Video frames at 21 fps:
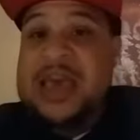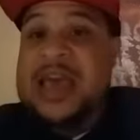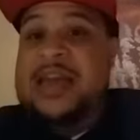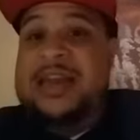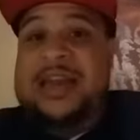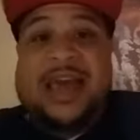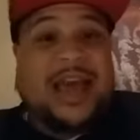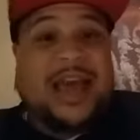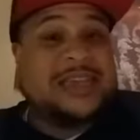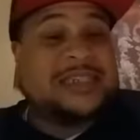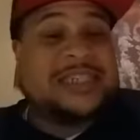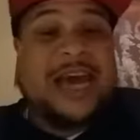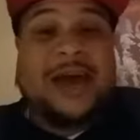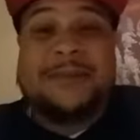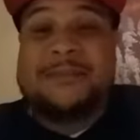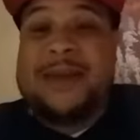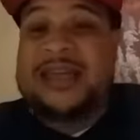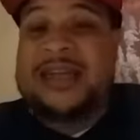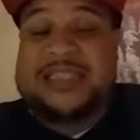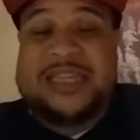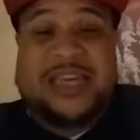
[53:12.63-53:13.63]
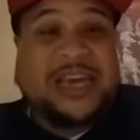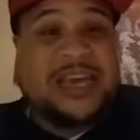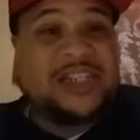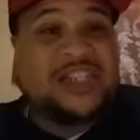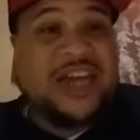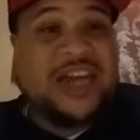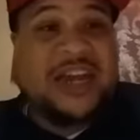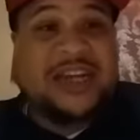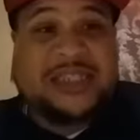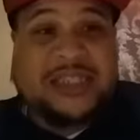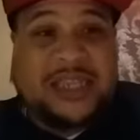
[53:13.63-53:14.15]
Last time I seen
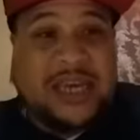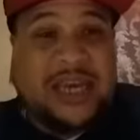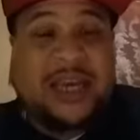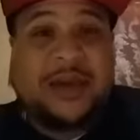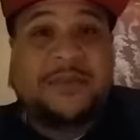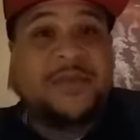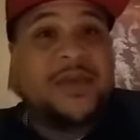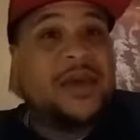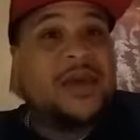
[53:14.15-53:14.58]
JT